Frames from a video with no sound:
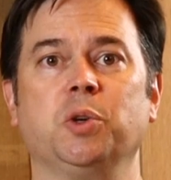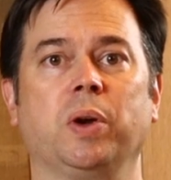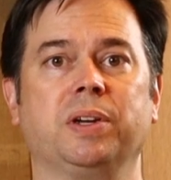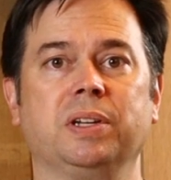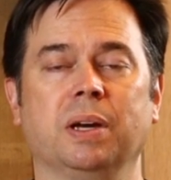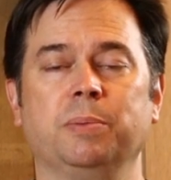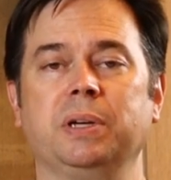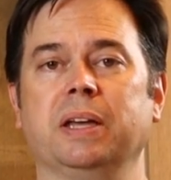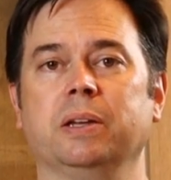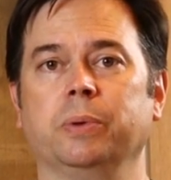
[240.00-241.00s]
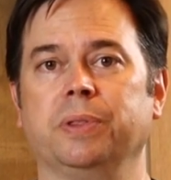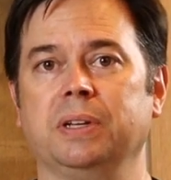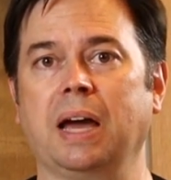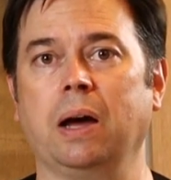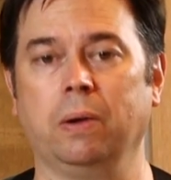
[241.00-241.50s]
joint could come together with a
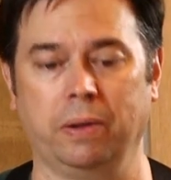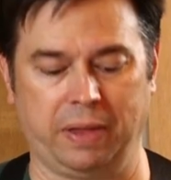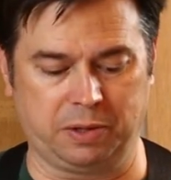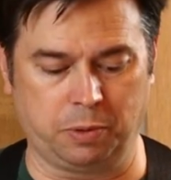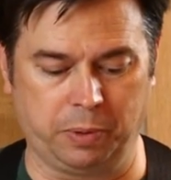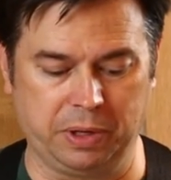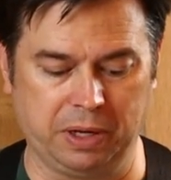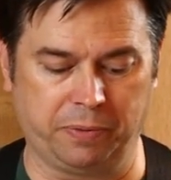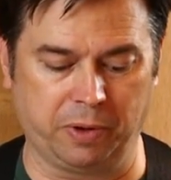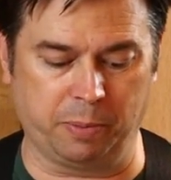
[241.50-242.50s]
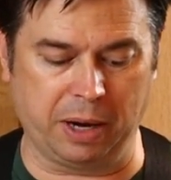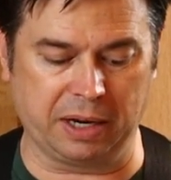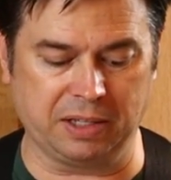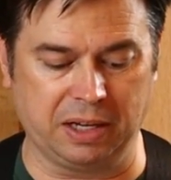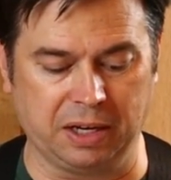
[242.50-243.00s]
dowel. That's what we did for the
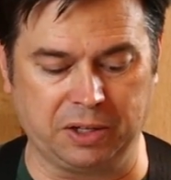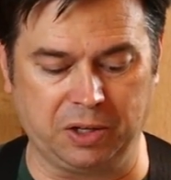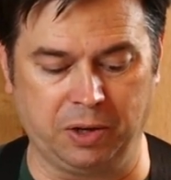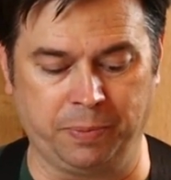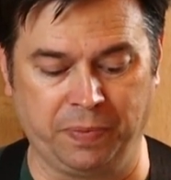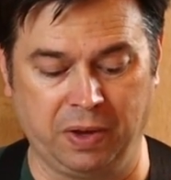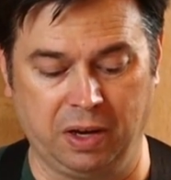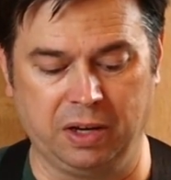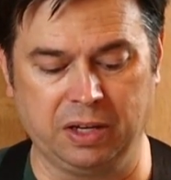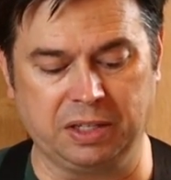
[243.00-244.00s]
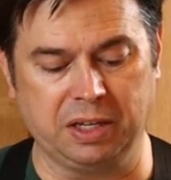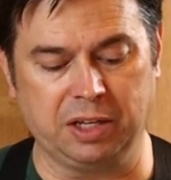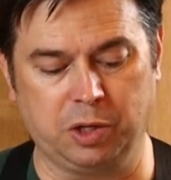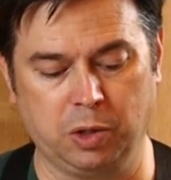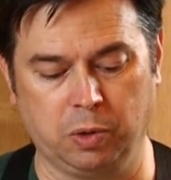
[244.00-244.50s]
magazine issue. You just
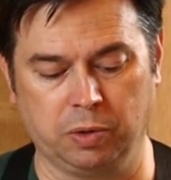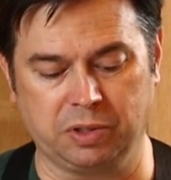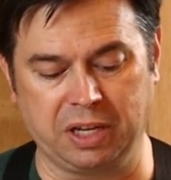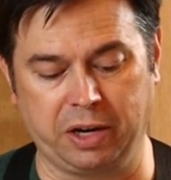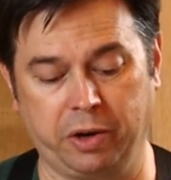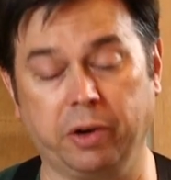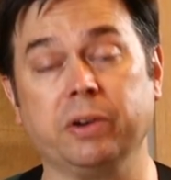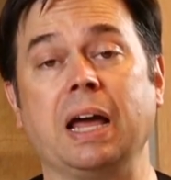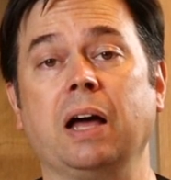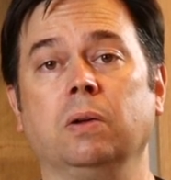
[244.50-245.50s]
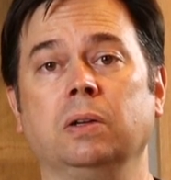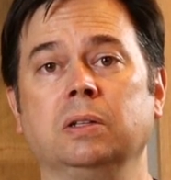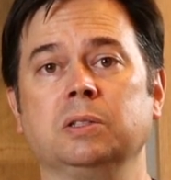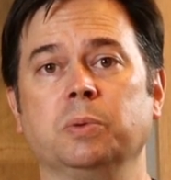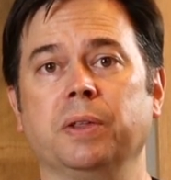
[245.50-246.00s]
need to center your
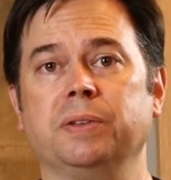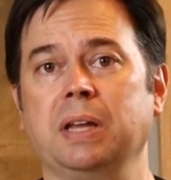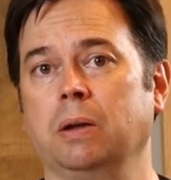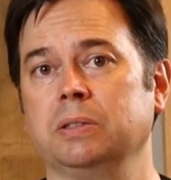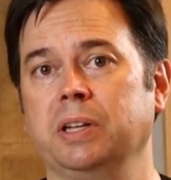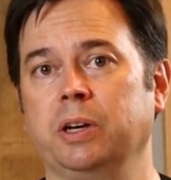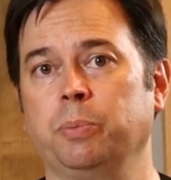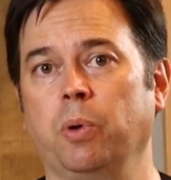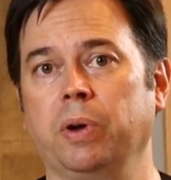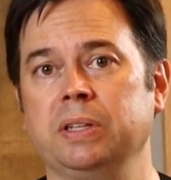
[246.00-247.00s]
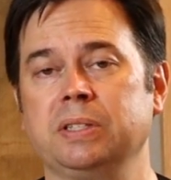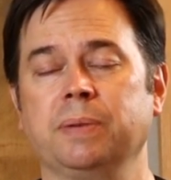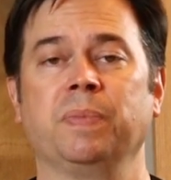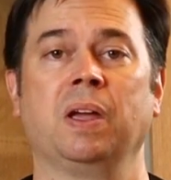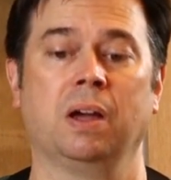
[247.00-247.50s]
dowels with dowel center points.